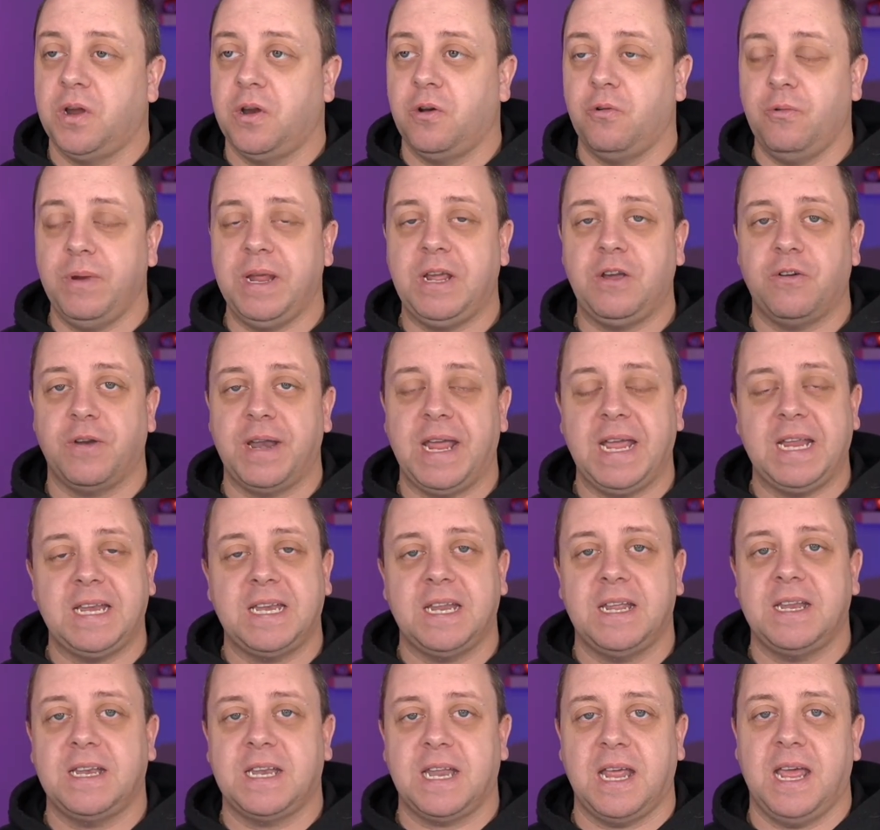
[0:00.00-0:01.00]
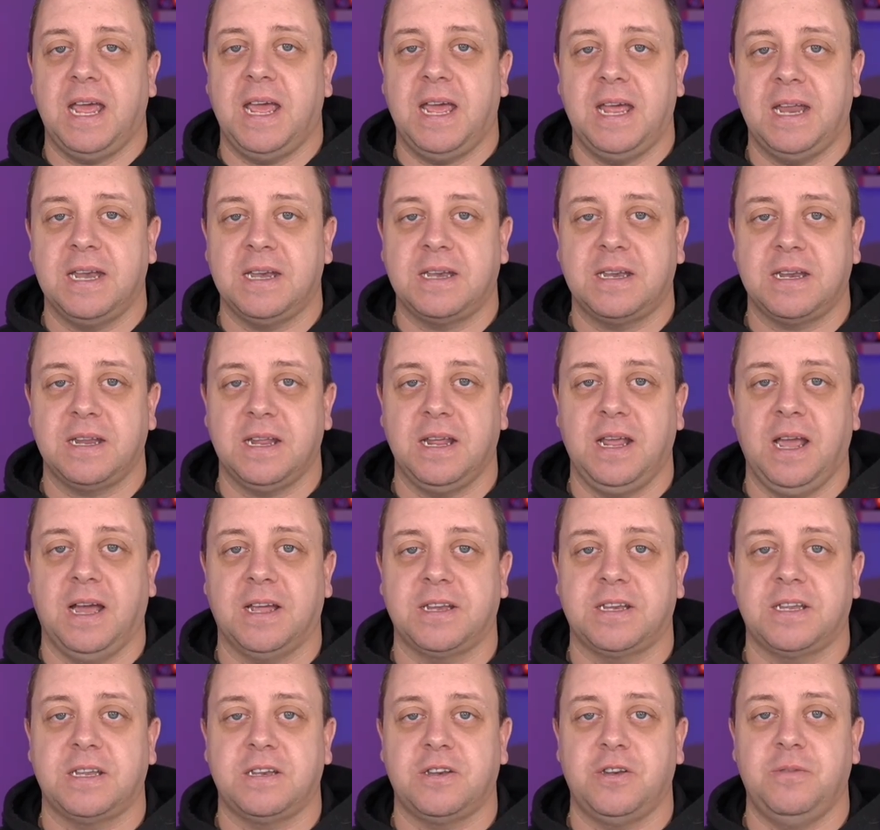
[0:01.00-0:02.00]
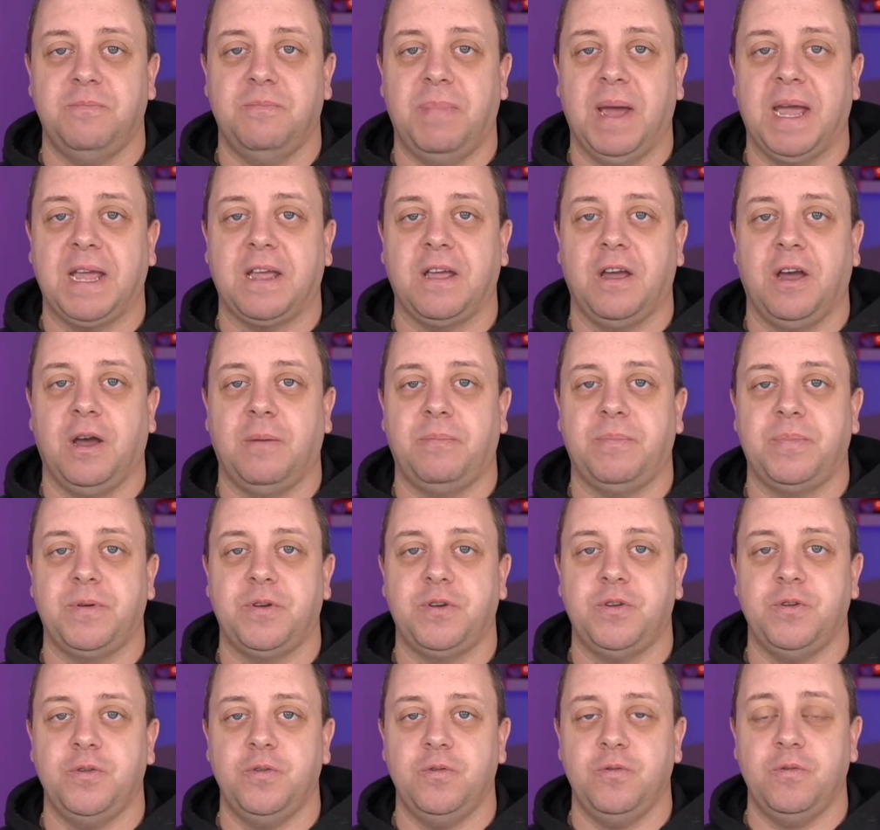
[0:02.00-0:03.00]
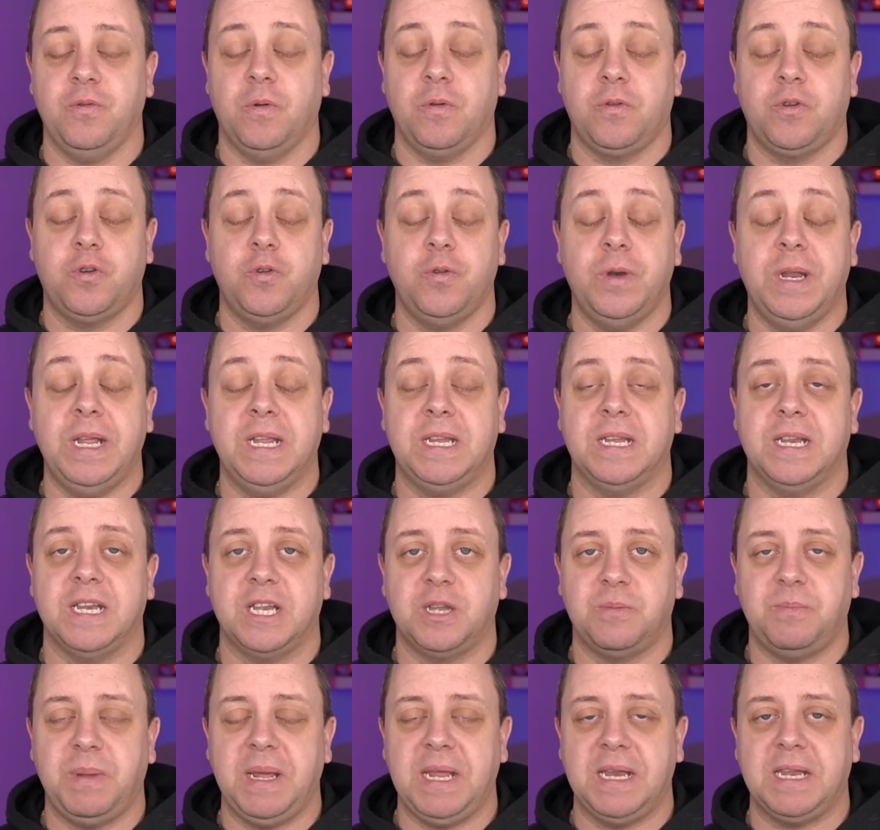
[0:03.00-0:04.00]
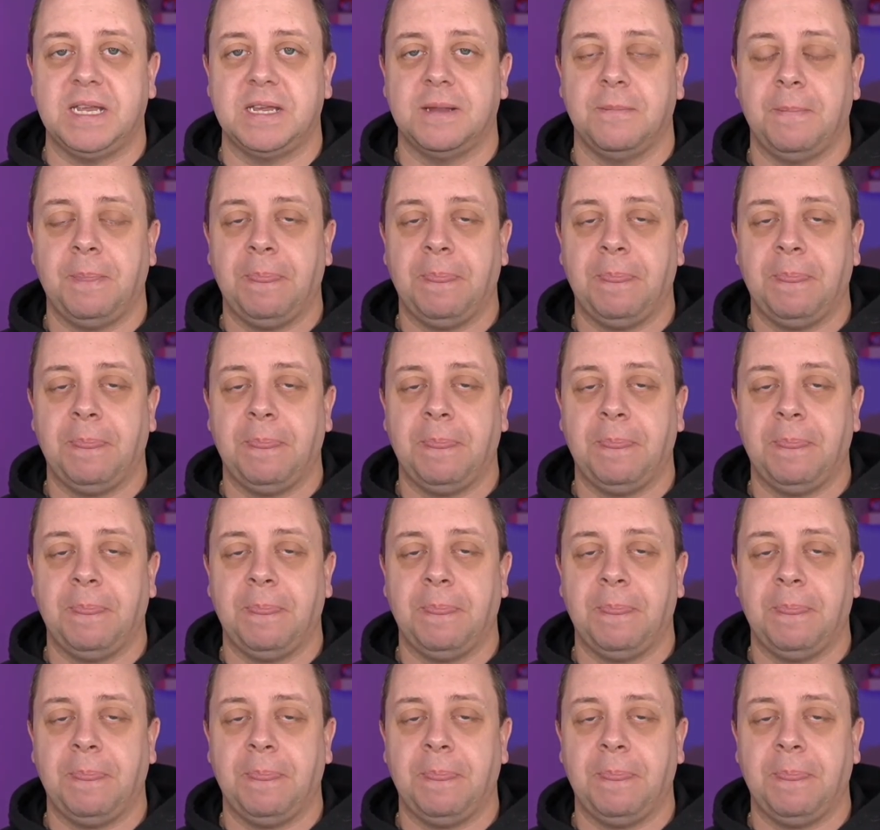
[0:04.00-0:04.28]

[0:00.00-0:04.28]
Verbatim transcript: reconnected and got back up to, to decent speeds.